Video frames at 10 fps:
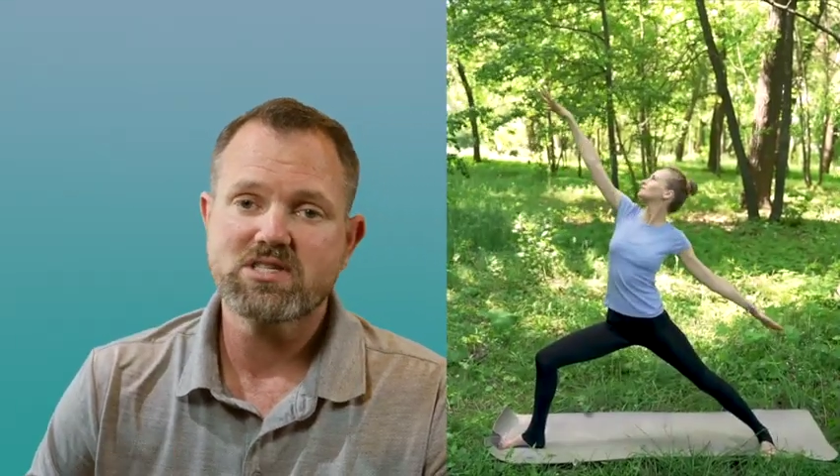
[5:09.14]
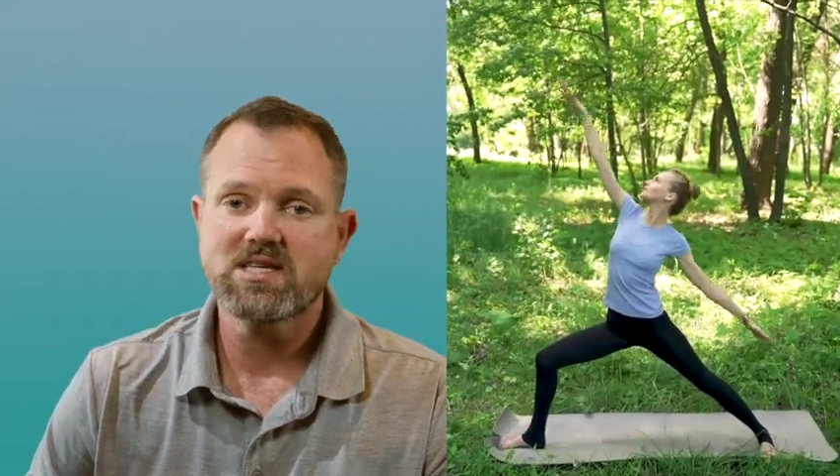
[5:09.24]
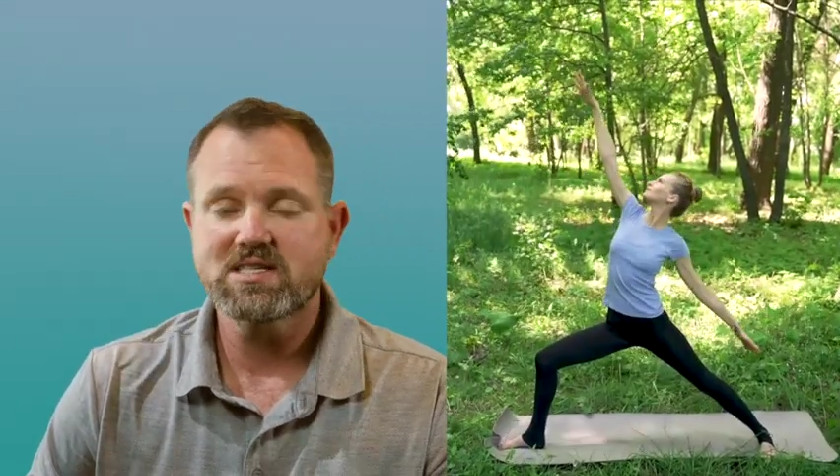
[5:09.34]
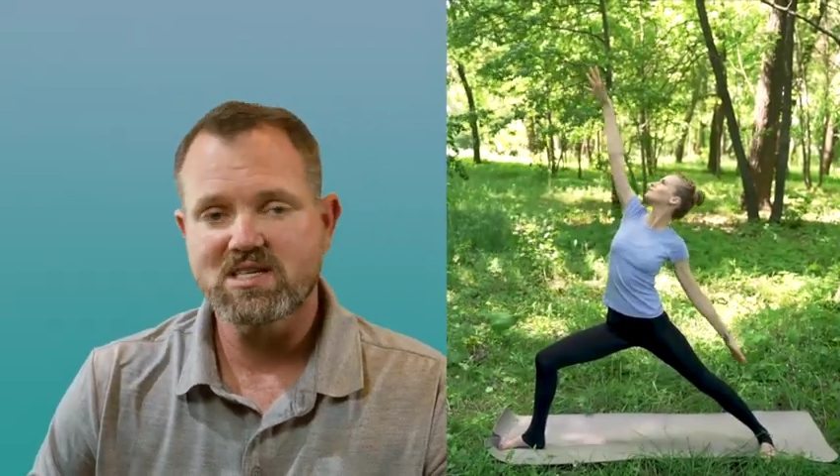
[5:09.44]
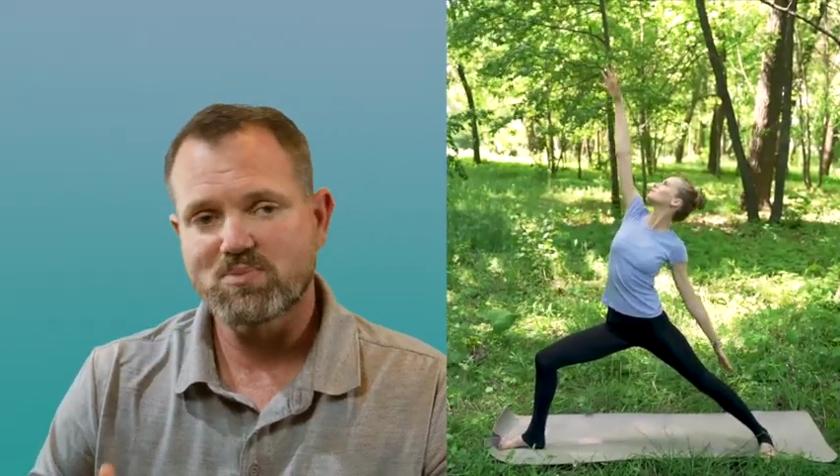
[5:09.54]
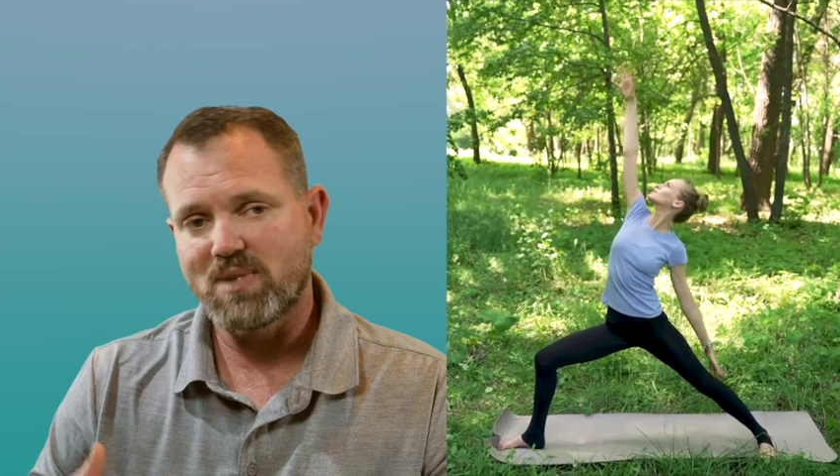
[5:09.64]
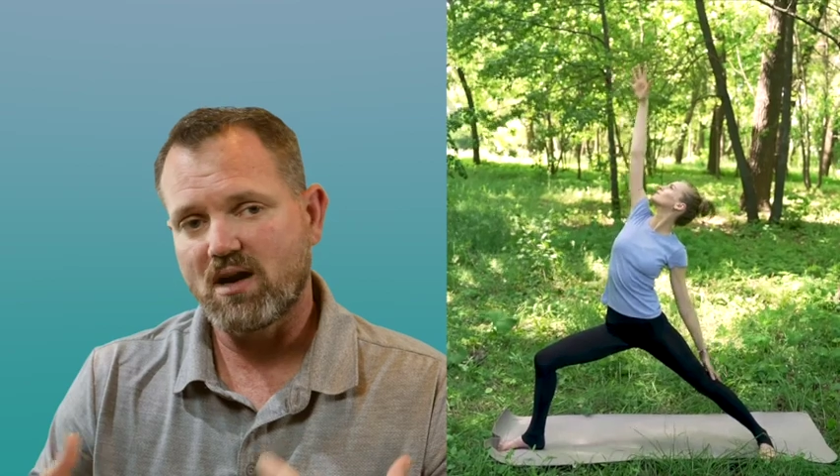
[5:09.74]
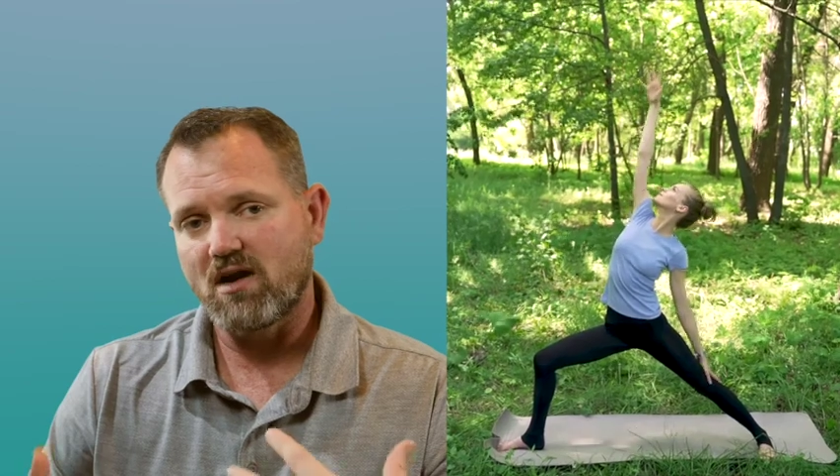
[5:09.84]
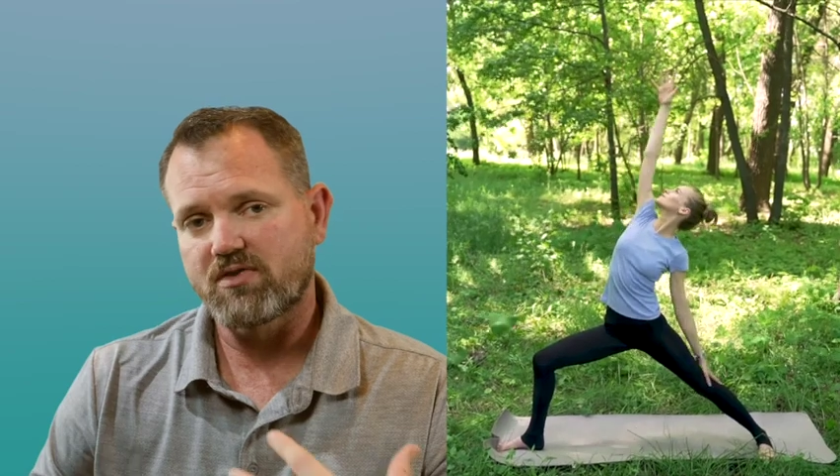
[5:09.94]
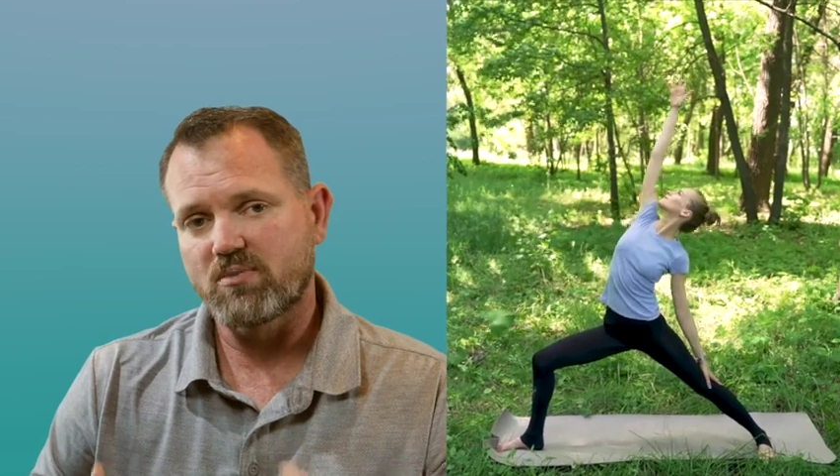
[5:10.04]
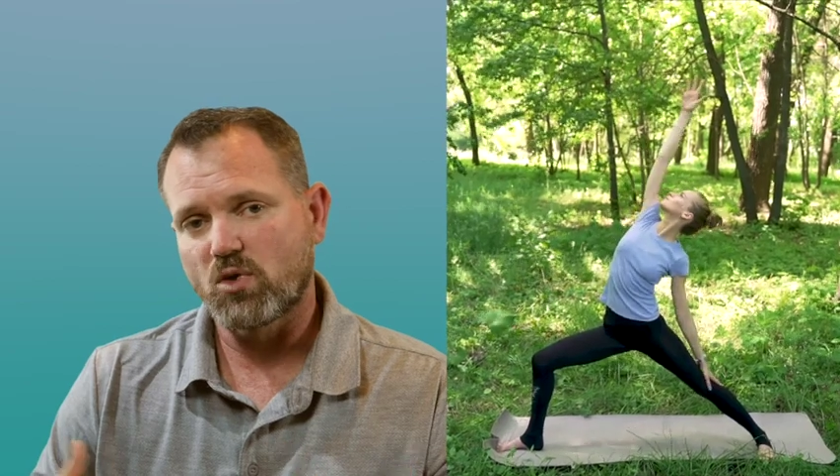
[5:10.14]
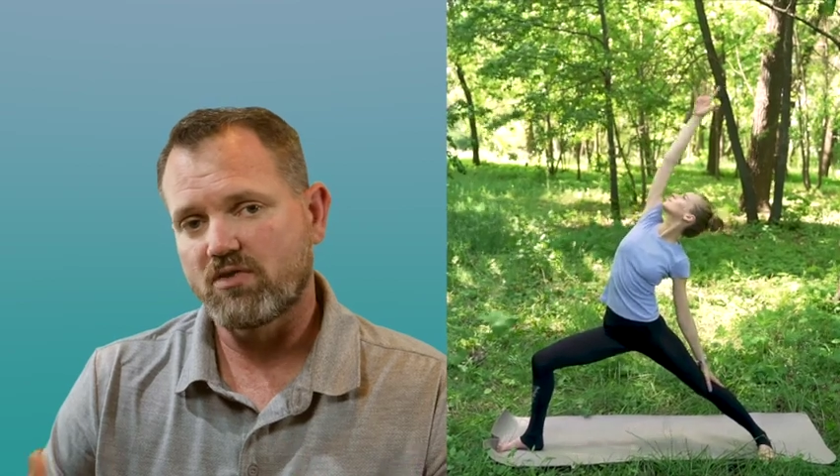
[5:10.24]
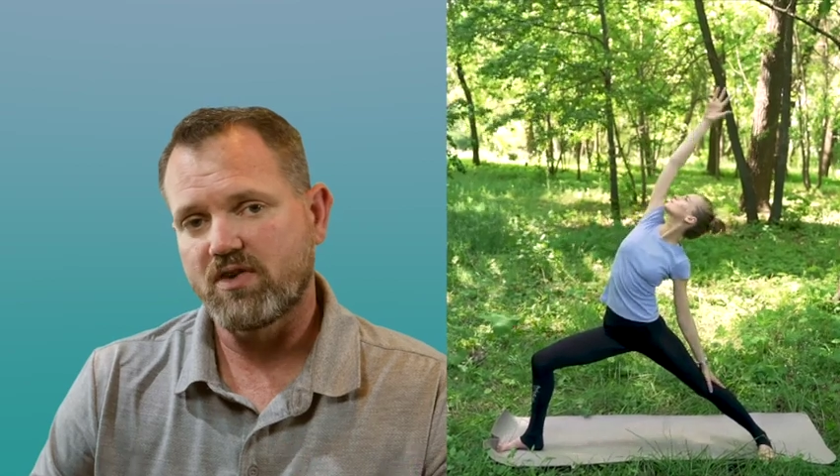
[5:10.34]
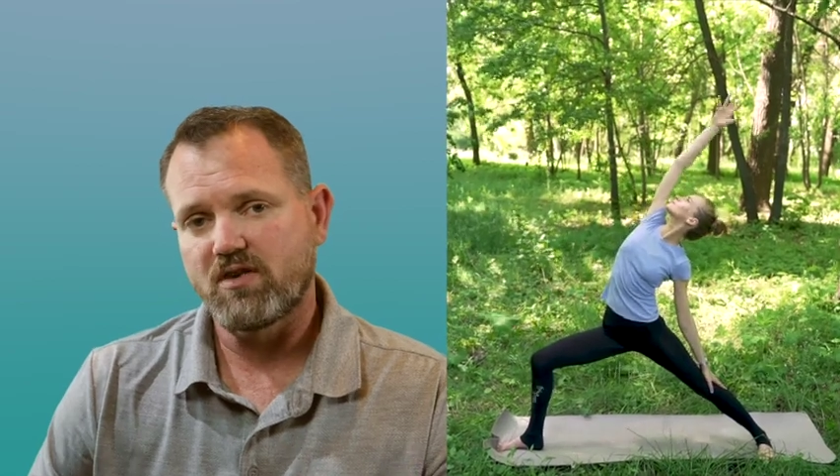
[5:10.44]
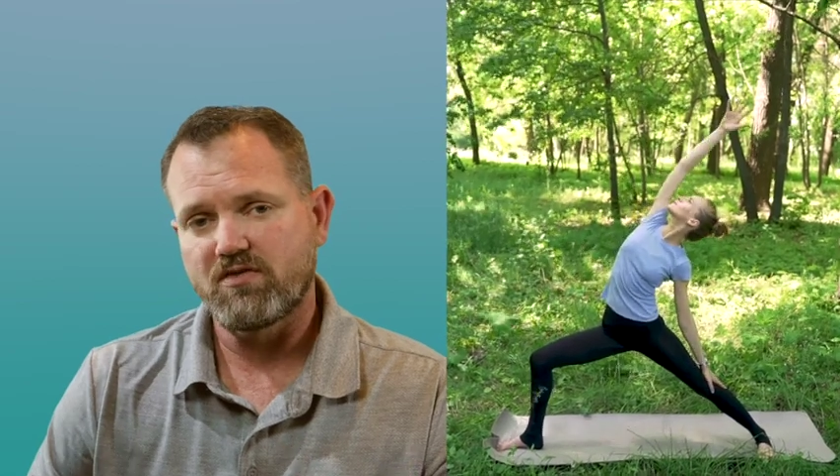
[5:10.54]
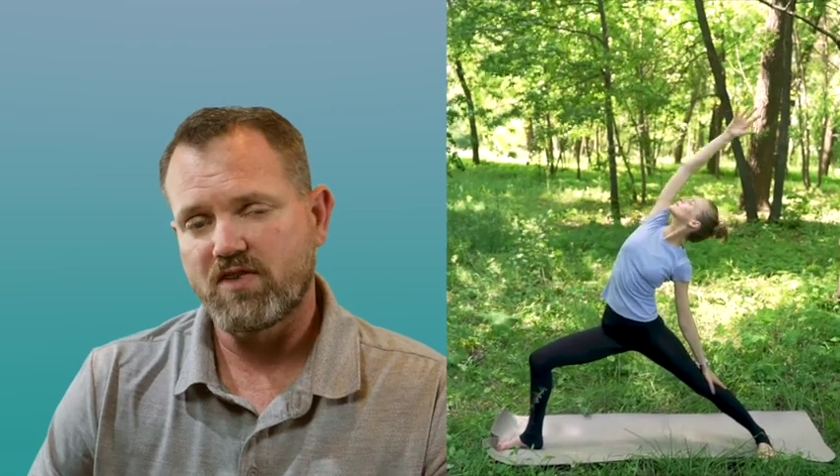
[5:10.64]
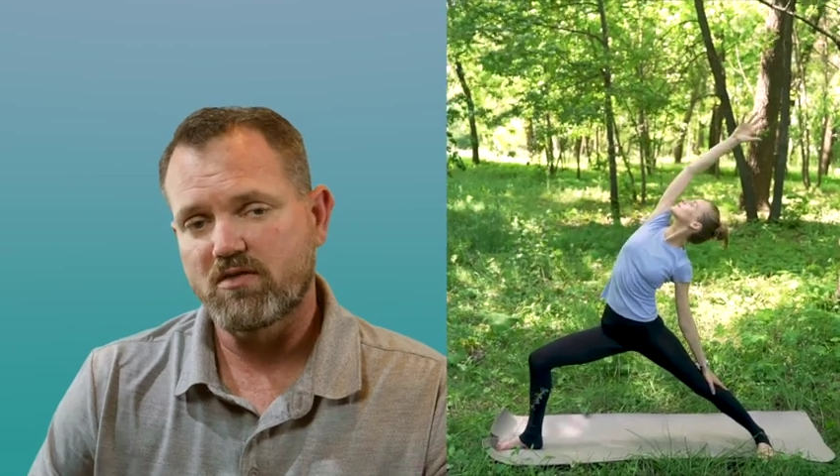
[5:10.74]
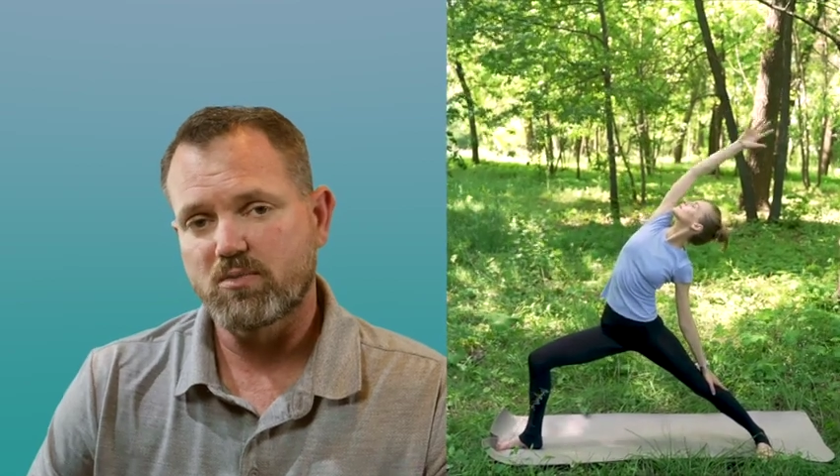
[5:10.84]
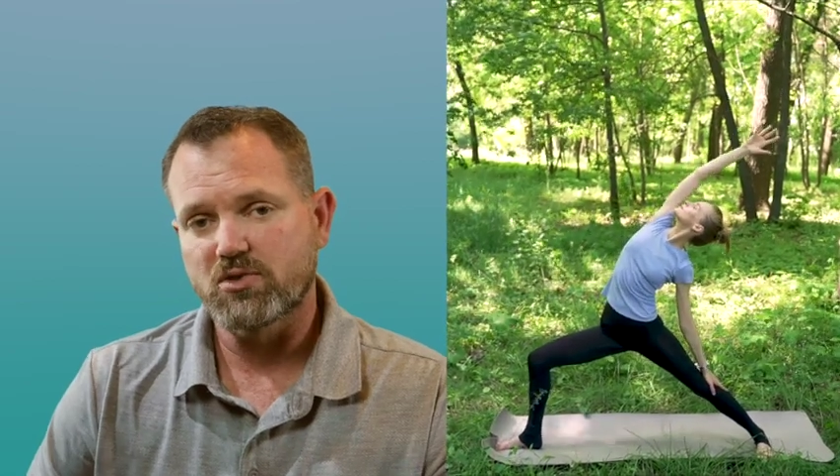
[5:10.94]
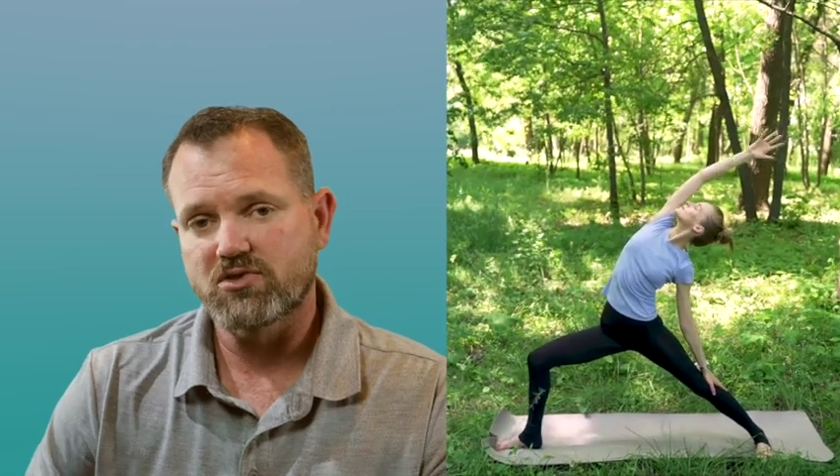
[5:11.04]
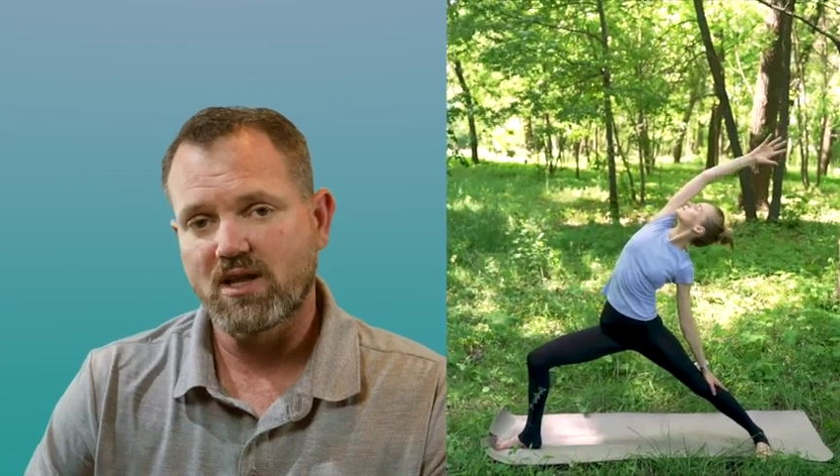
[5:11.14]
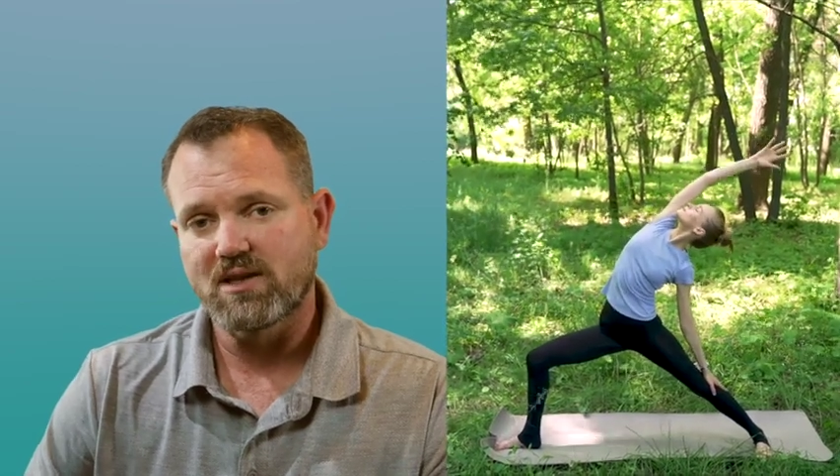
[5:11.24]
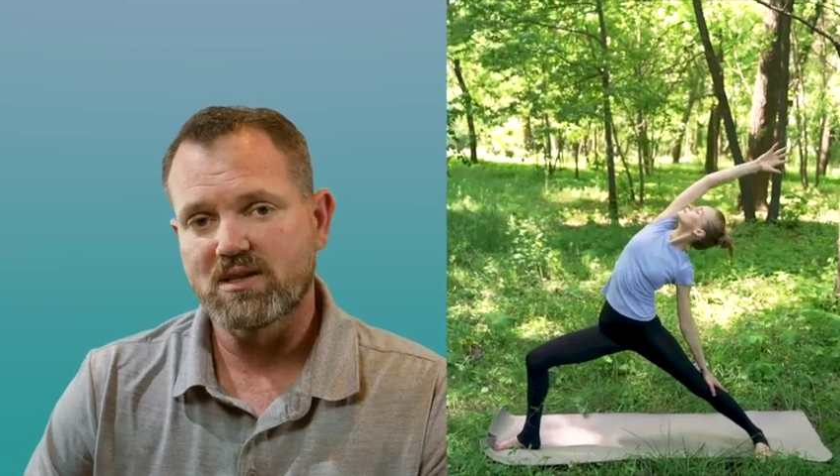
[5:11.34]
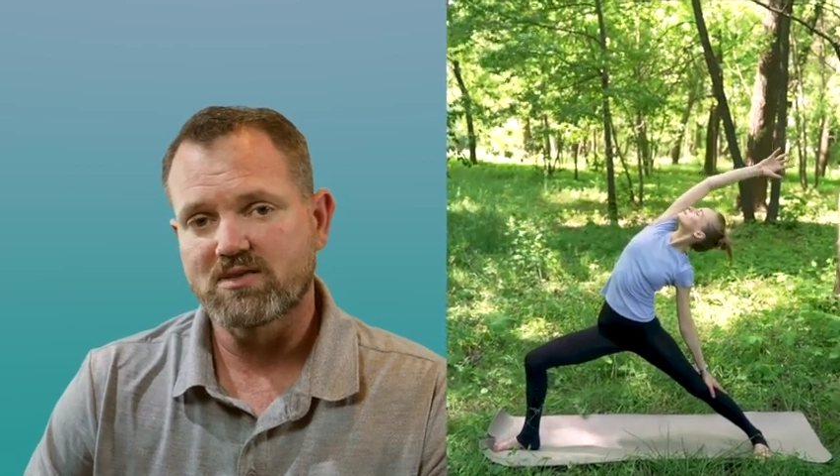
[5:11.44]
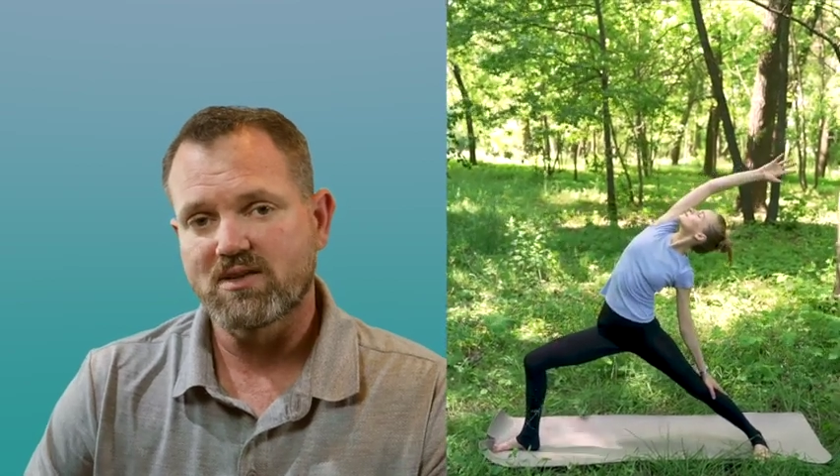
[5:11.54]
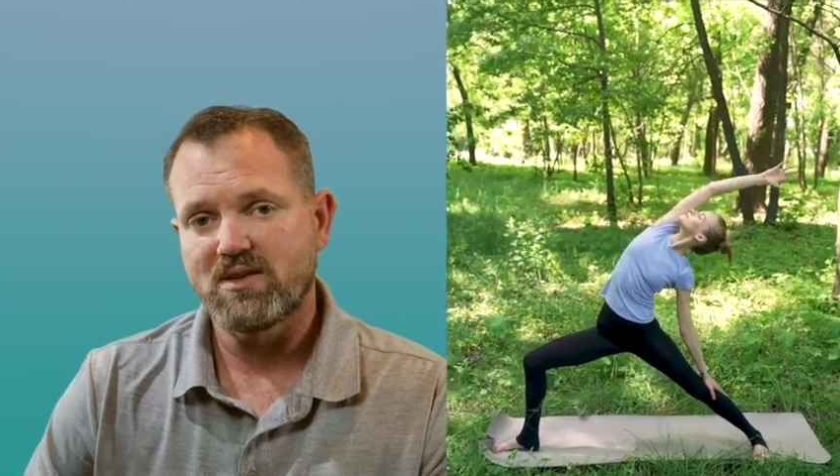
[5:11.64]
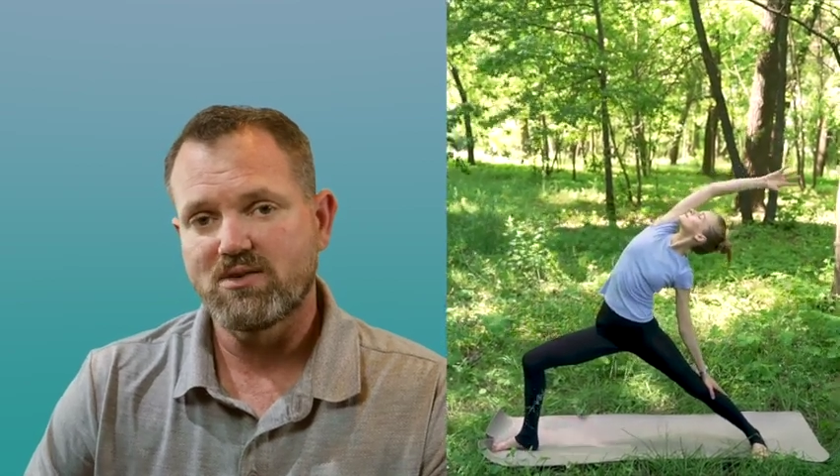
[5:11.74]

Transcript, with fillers: seasons may offer more favorable sellings,